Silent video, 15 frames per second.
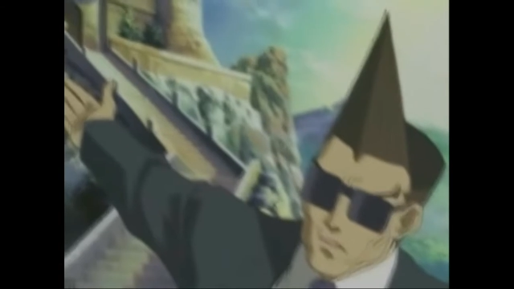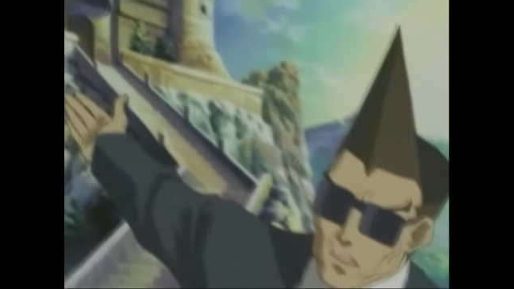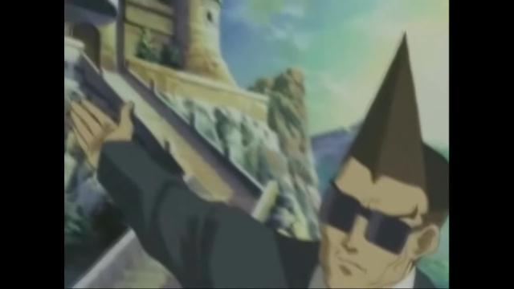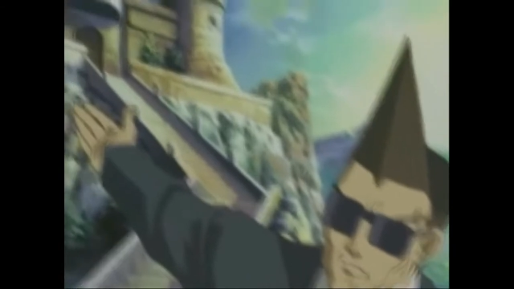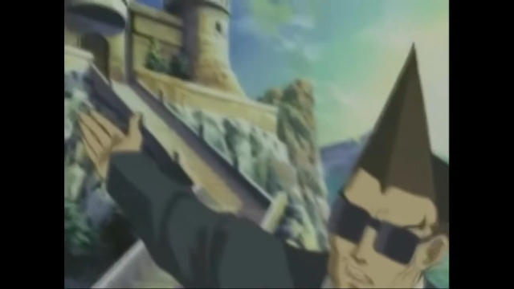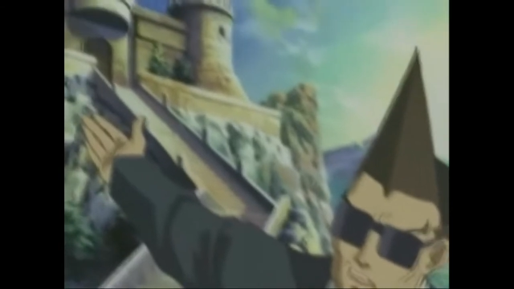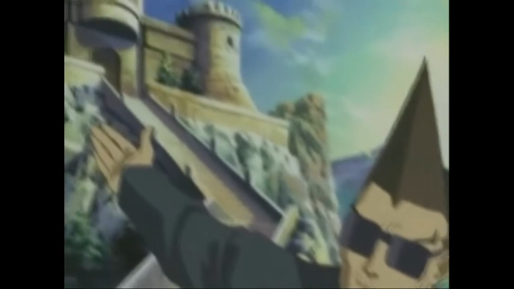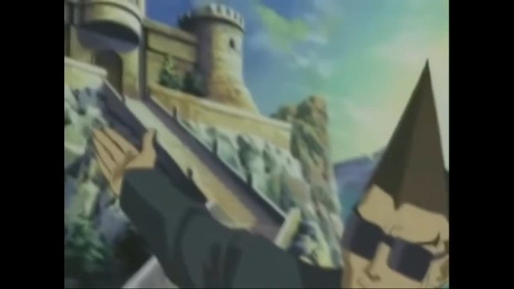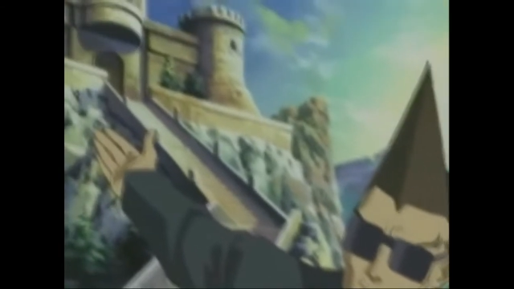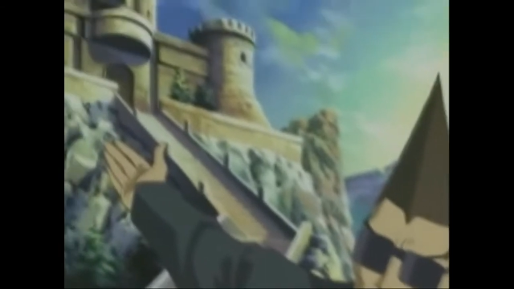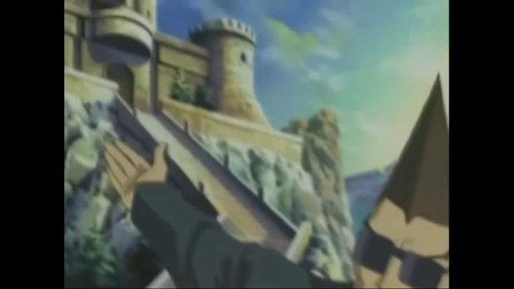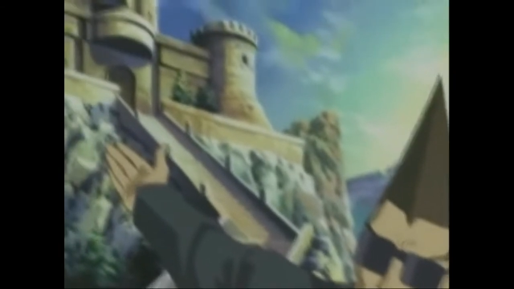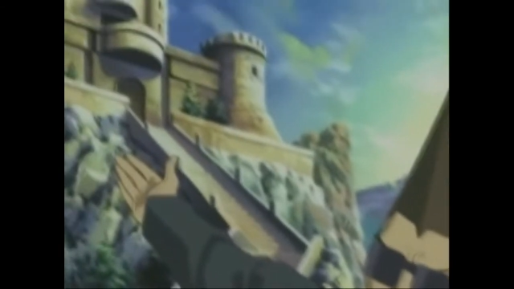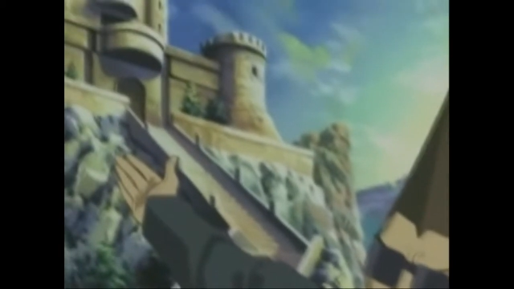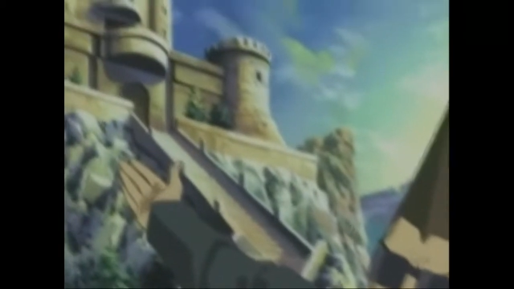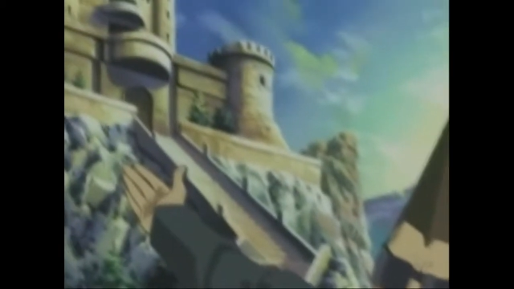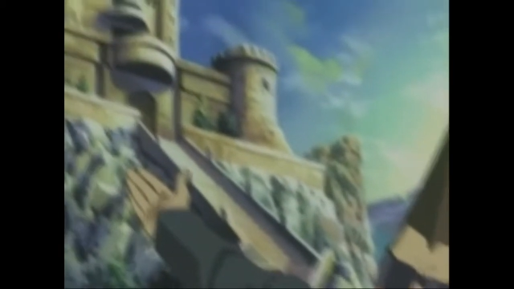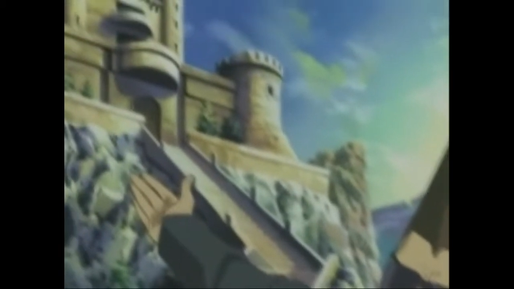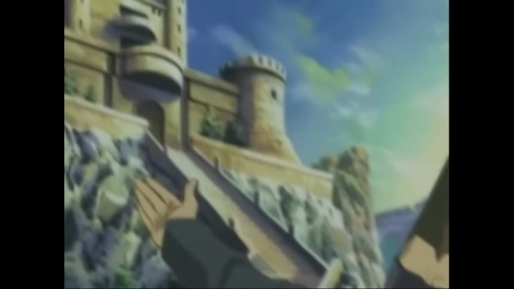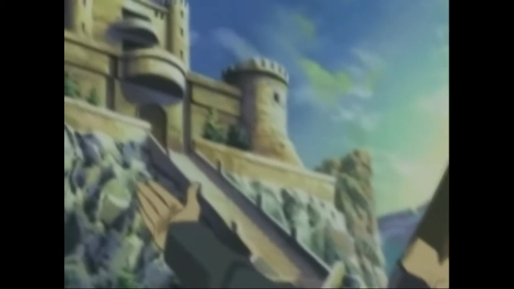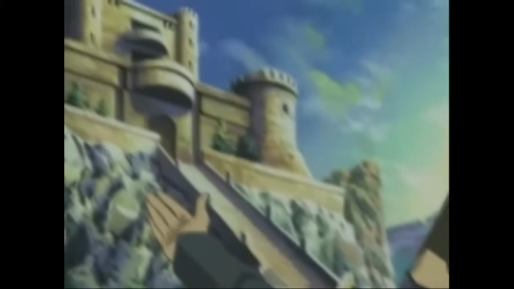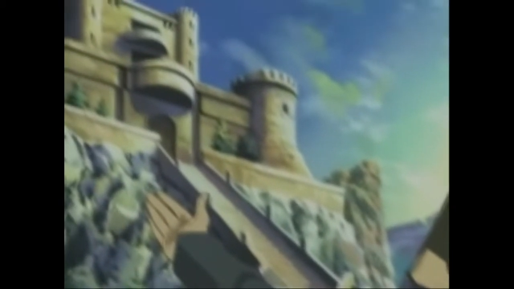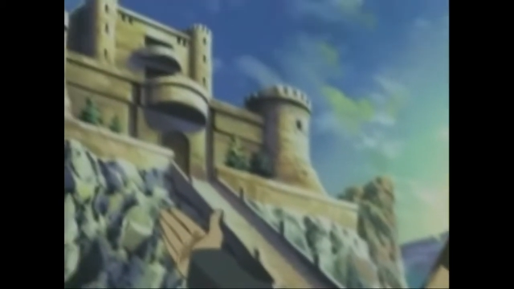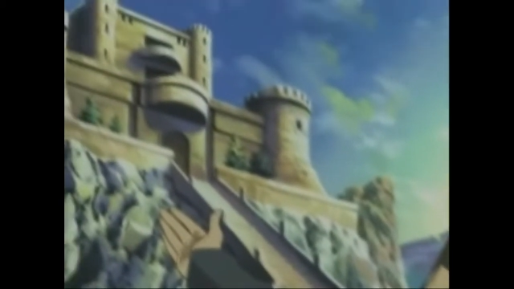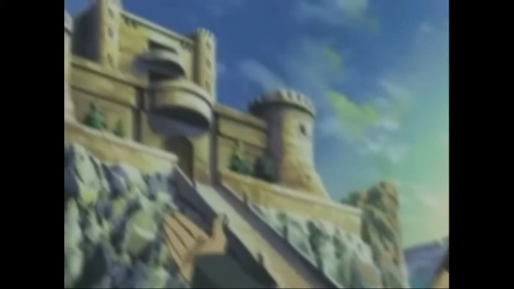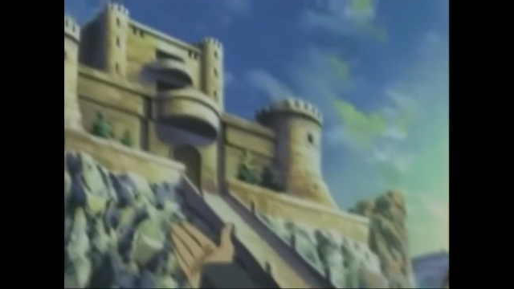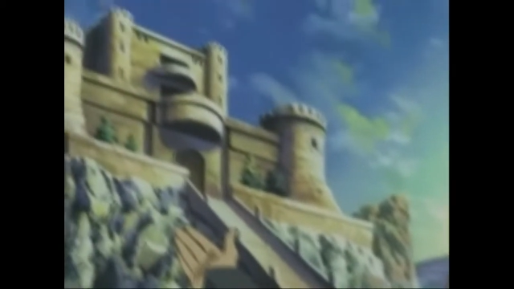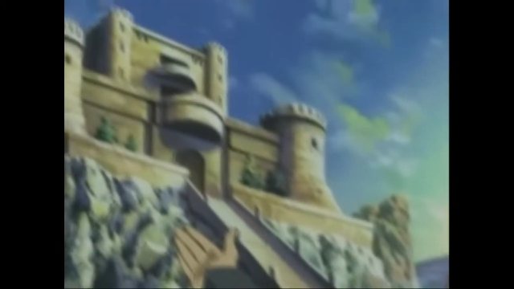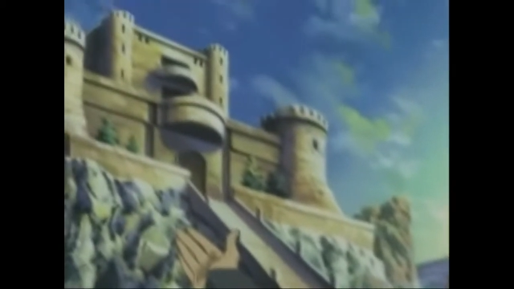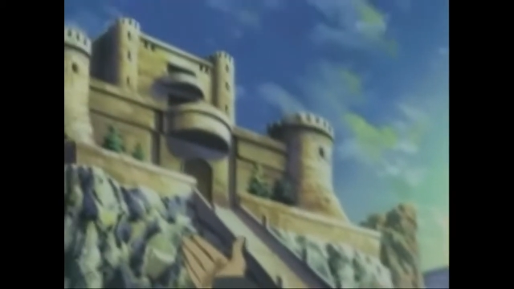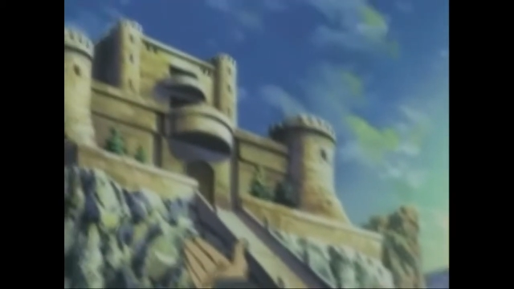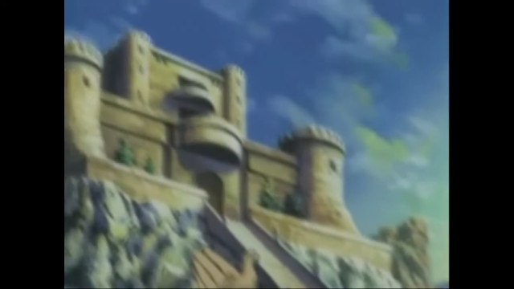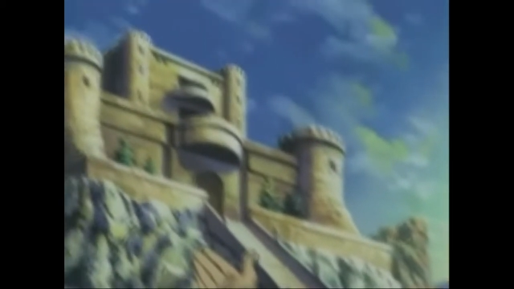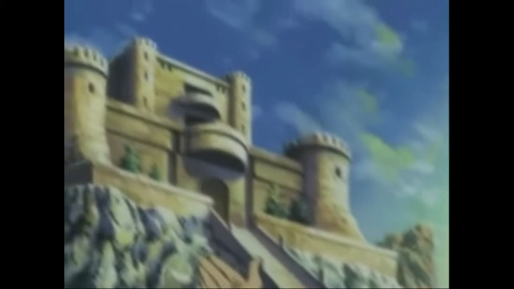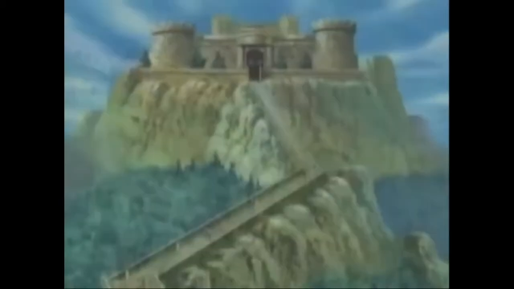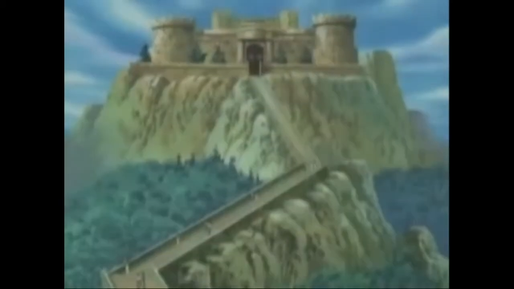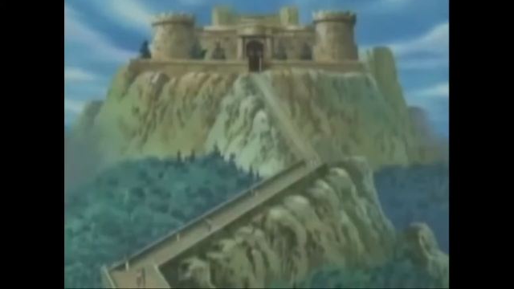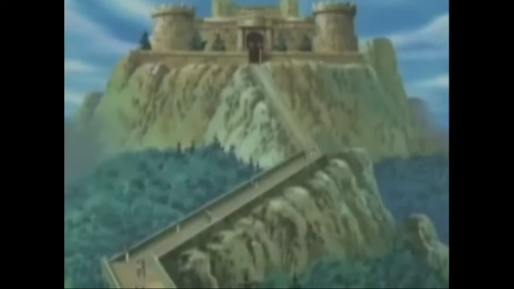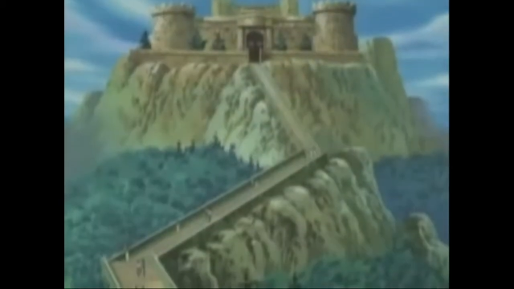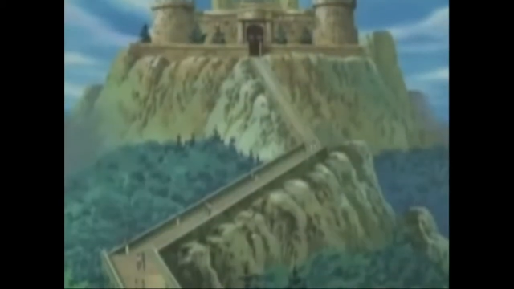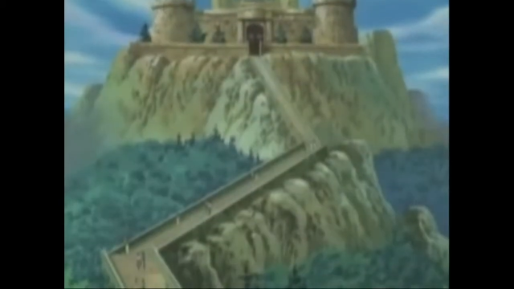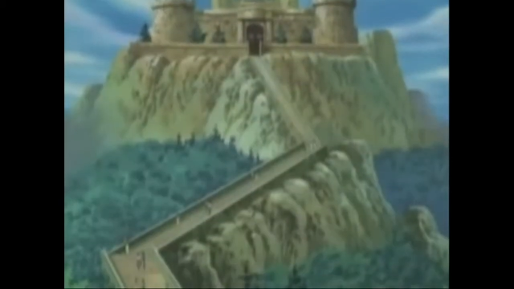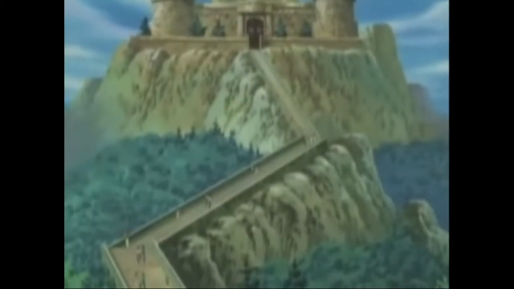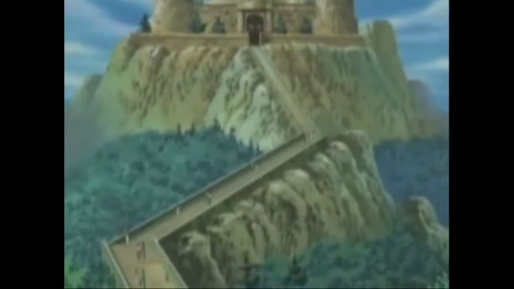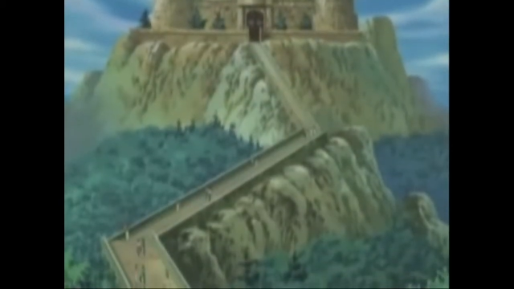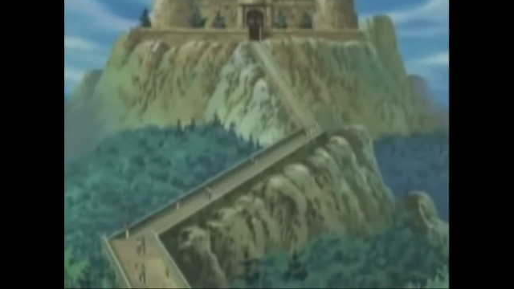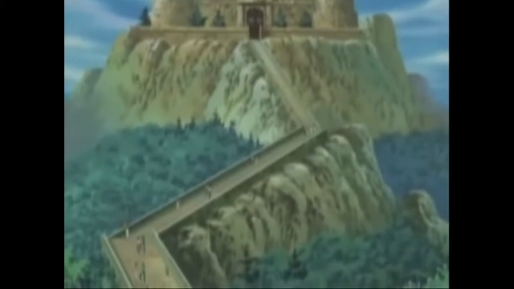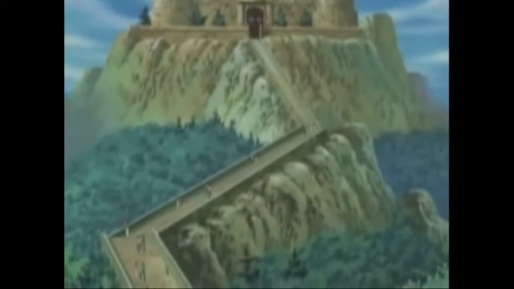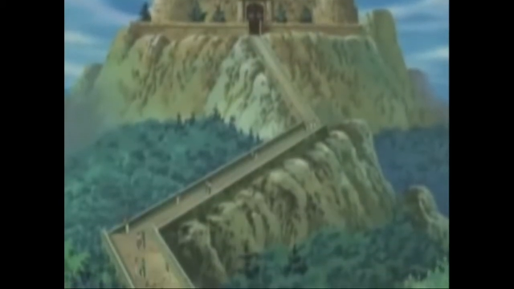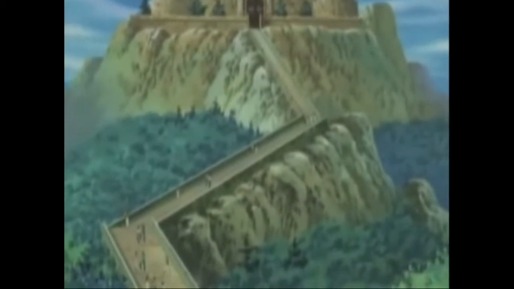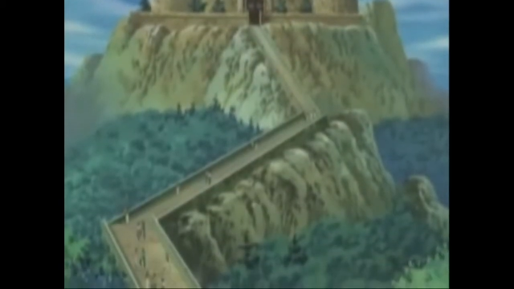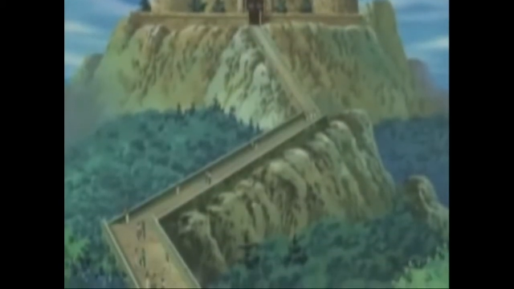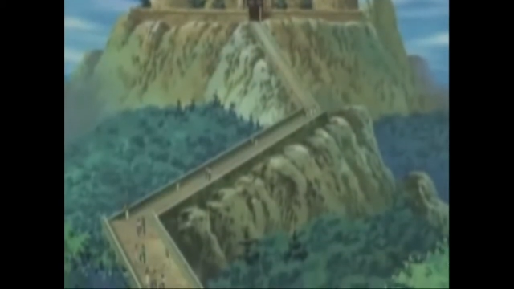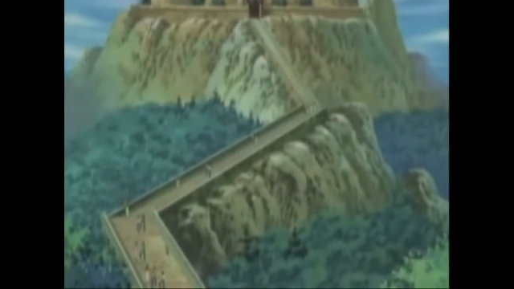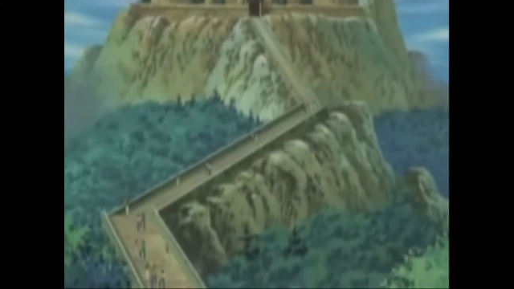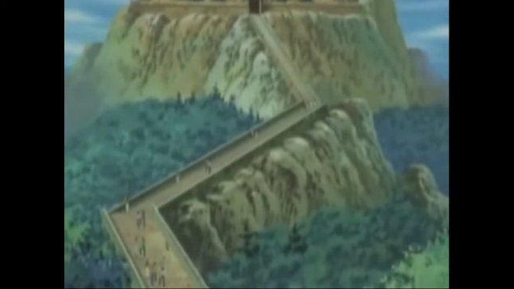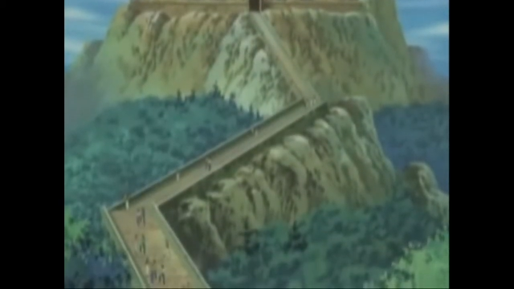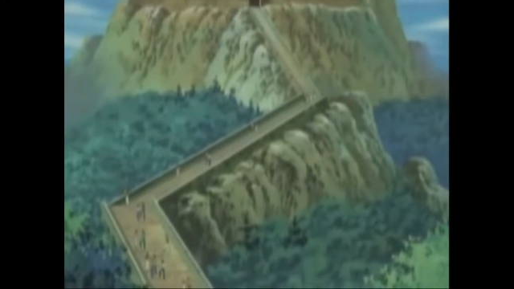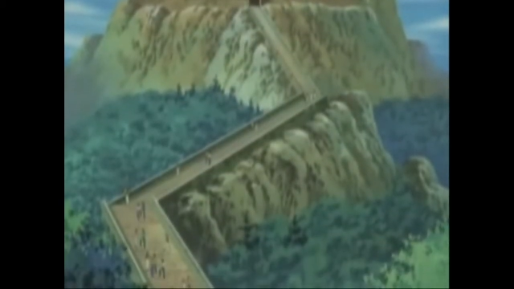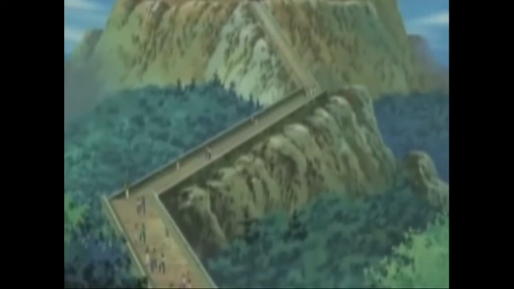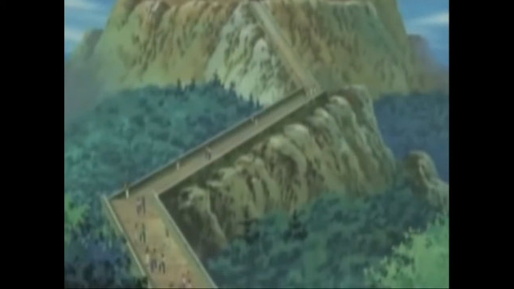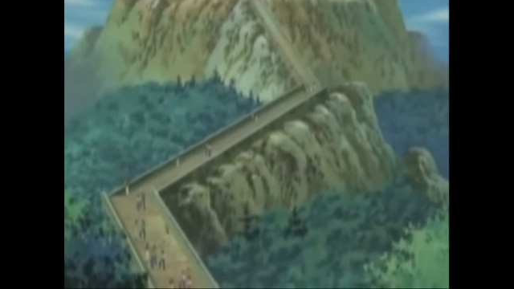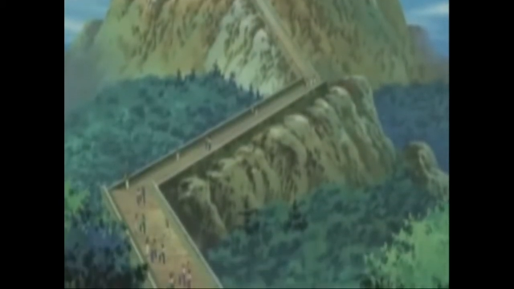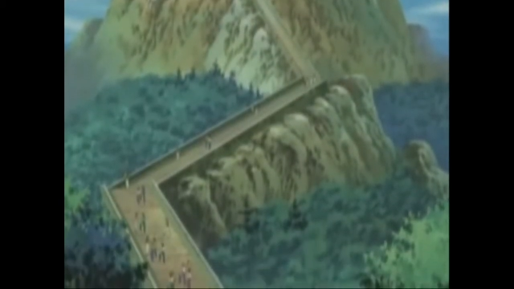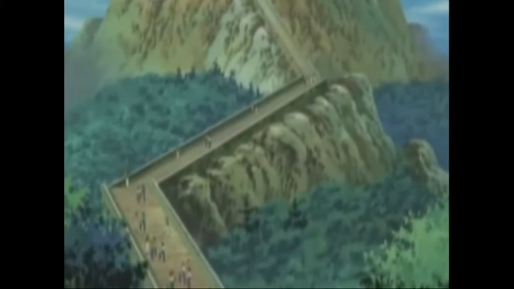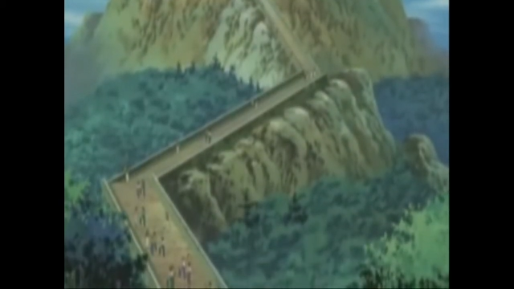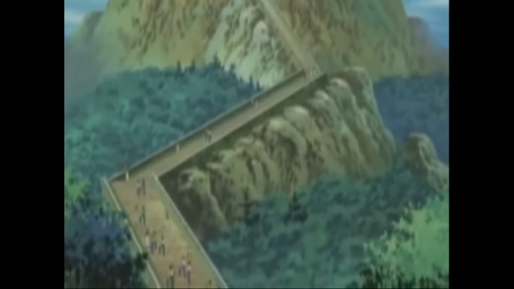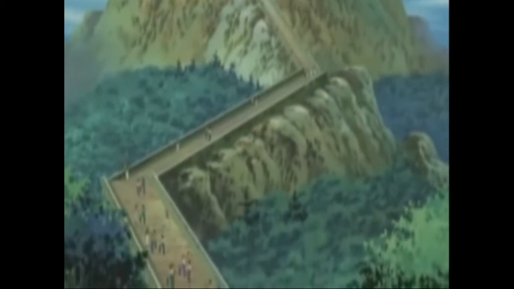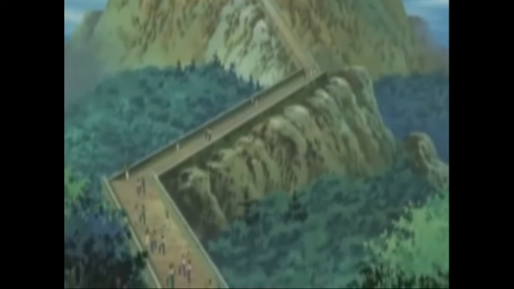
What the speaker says: Nobody's mouth can be seen.